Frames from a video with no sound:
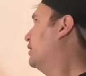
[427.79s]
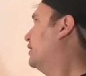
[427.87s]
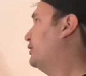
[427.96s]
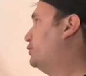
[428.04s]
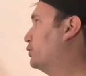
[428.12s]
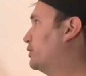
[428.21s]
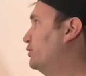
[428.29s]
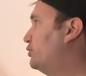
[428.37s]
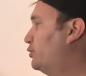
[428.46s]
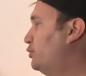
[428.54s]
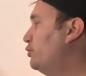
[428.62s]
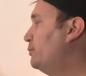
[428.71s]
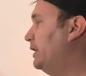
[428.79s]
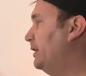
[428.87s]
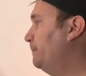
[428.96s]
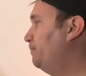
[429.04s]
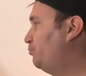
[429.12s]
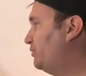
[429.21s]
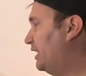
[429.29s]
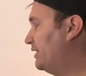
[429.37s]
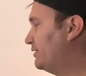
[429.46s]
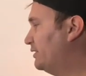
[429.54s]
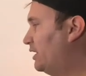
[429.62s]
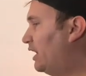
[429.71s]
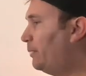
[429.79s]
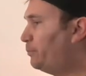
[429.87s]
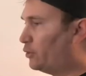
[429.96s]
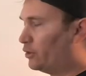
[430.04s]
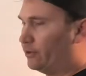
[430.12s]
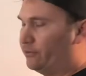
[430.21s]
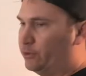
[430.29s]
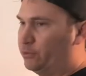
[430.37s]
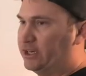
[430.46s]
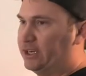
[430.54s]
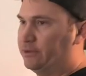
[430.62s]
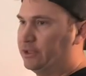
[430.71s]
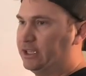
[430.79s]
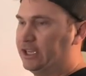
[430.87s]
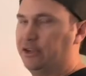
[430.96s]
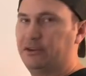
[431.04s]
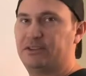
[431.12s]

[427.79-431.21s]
that you're consuming, that is not part of your private cloud.